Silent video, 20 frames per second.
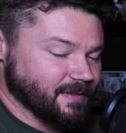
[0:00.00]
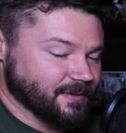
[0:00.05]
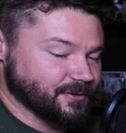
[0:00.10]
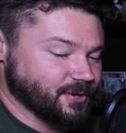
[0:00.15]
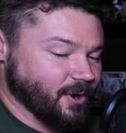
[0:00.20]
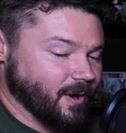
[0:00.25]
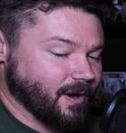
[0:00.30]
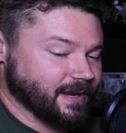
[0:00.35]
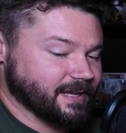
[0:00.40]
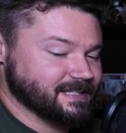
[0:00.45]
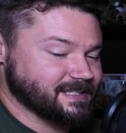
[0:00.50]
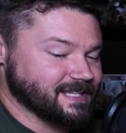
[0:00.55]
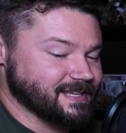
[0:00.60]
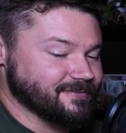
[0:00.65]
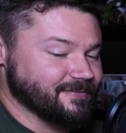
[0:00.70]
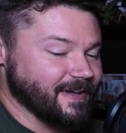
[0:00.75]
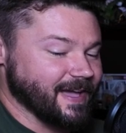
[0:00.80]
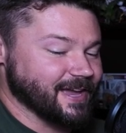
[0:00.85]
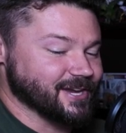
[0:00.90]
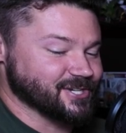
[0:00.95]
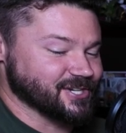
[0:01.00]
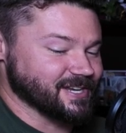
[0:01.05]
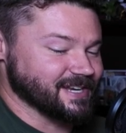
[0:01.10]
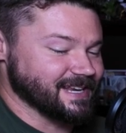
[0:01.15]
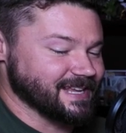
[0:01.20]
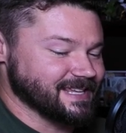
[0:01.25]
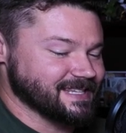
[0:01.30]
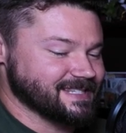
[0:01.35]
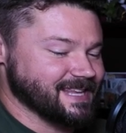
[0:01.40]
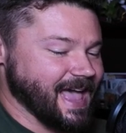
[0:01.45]
the target's
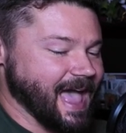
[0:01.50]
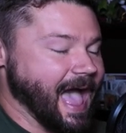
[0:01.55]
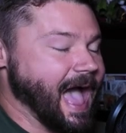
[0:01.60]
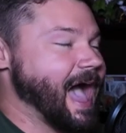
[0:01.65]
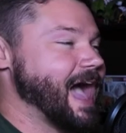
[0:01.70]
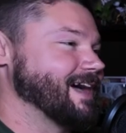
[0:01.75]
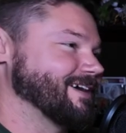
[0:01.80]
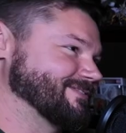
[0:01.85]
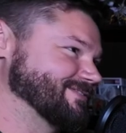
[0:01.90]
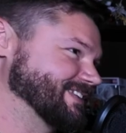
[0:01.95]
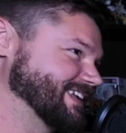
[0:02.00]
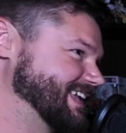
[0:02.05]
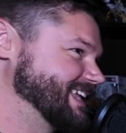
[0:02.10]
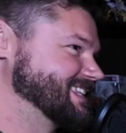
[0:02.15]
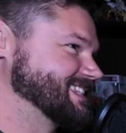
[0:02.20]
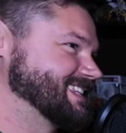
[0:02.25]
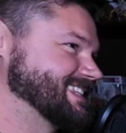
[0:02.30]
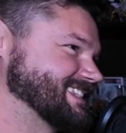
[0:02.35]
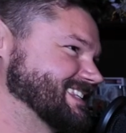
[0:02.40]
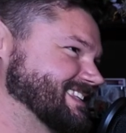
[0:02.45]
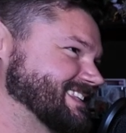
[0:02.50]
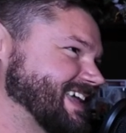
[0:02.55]
evasion is halved against this